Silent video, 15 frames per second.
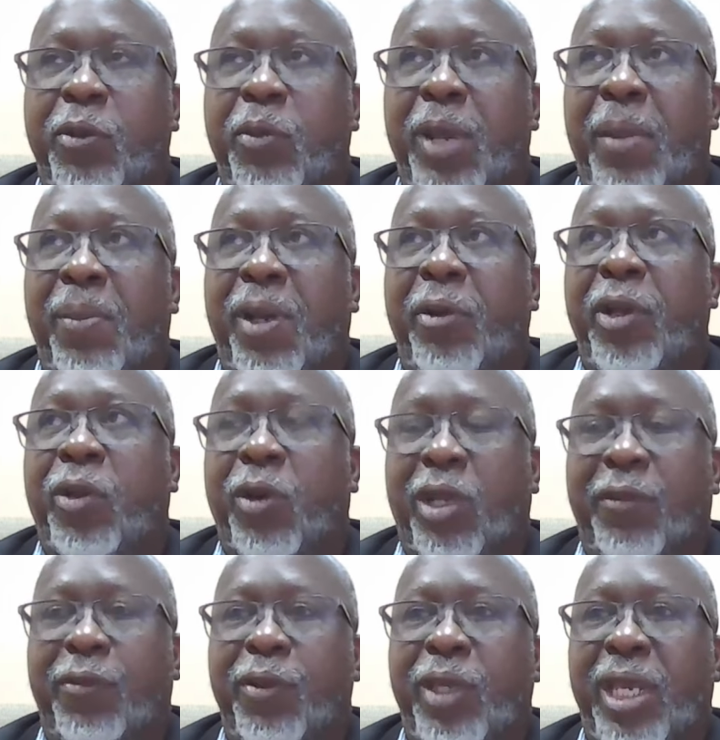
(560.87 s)
remember,
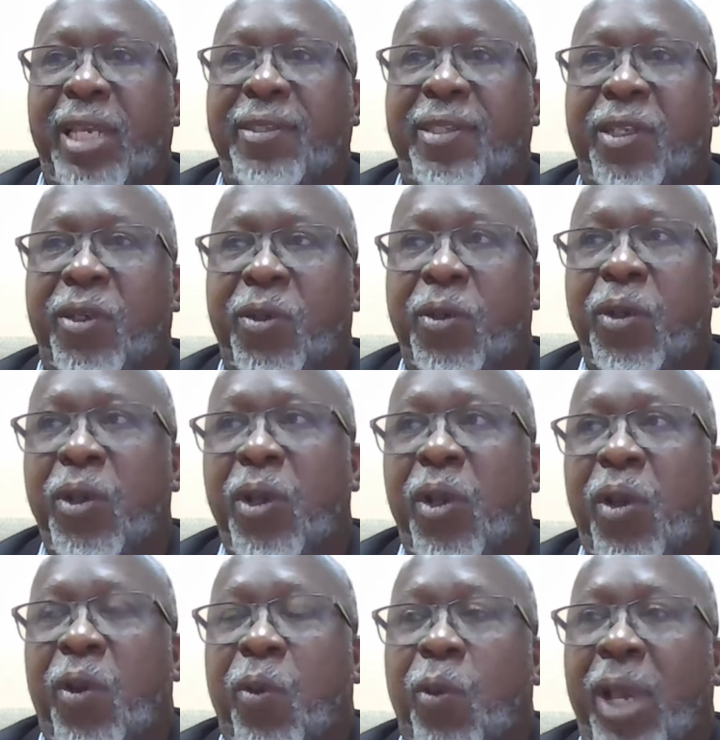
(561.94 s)
recall a few years ago
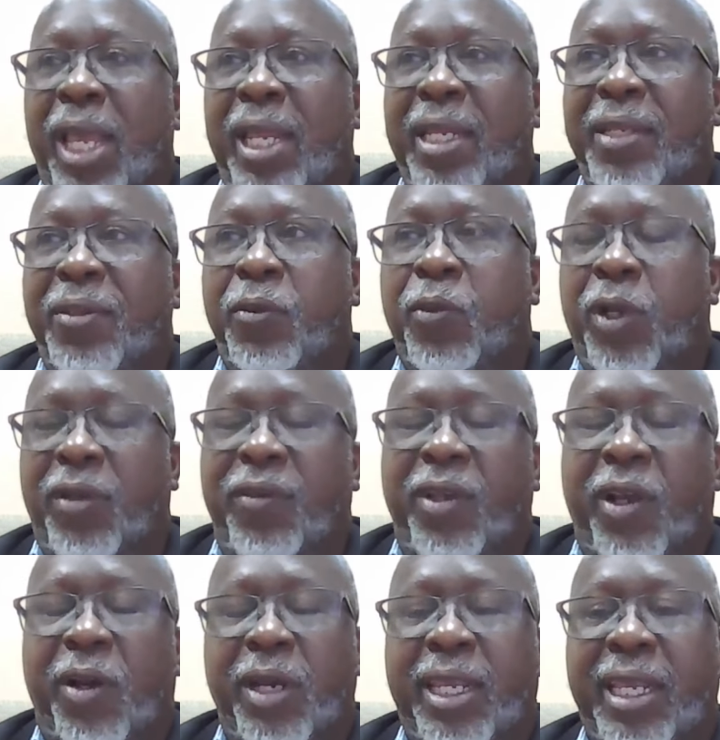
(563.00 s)
when one
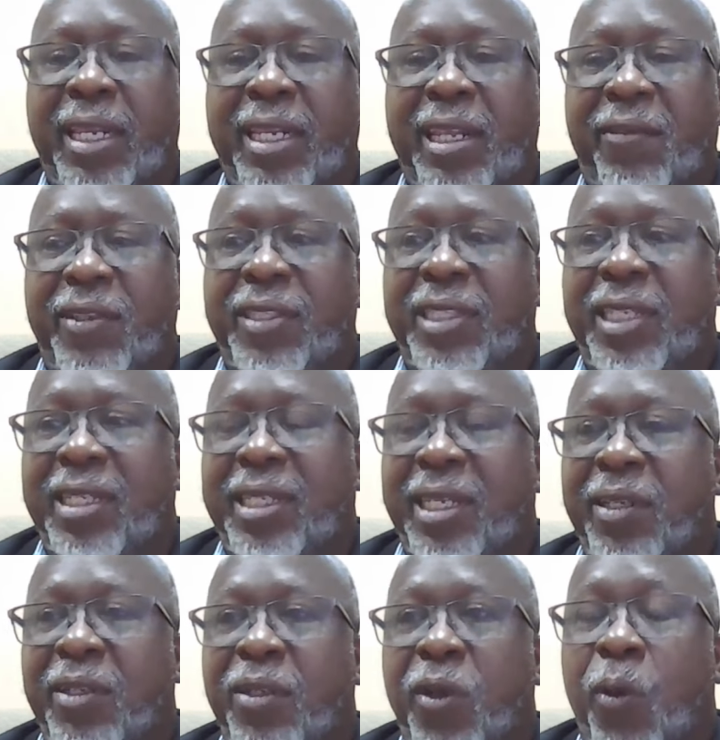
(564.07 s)
of the hurricanes
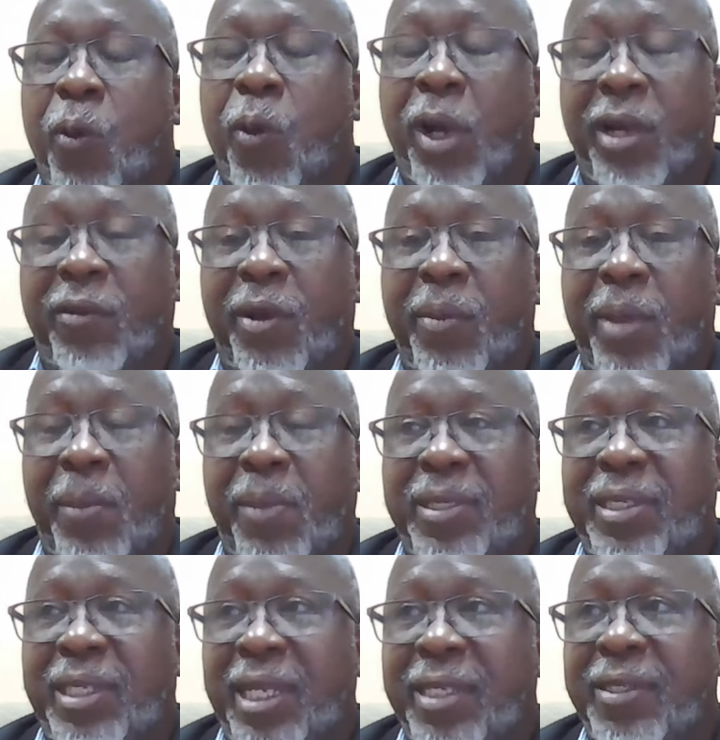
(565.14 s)
devastated one of our
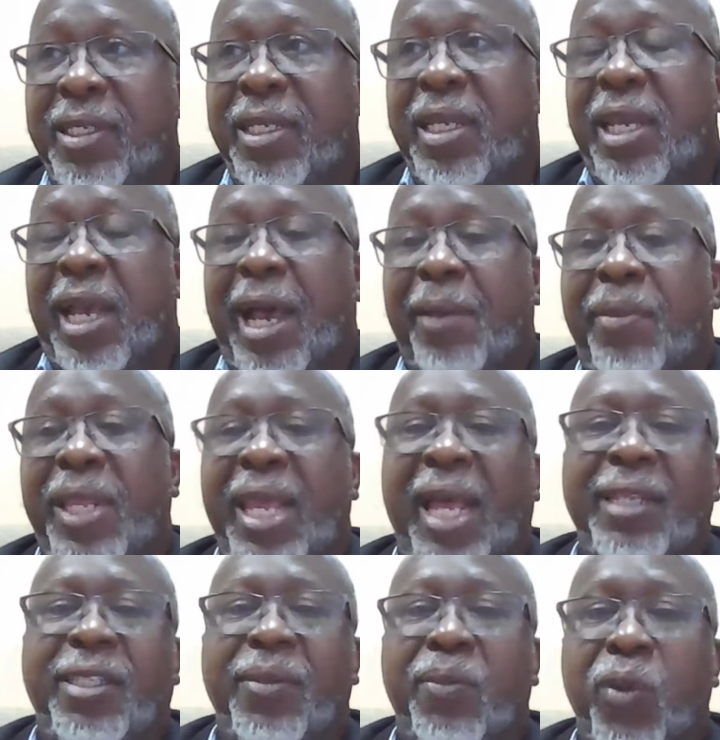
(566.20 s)
member states, they
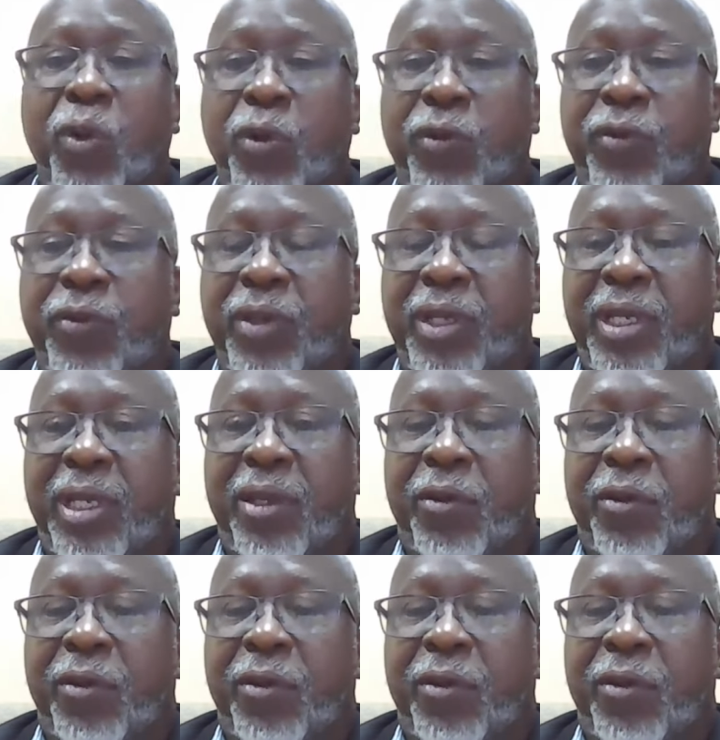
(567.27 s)
had to move.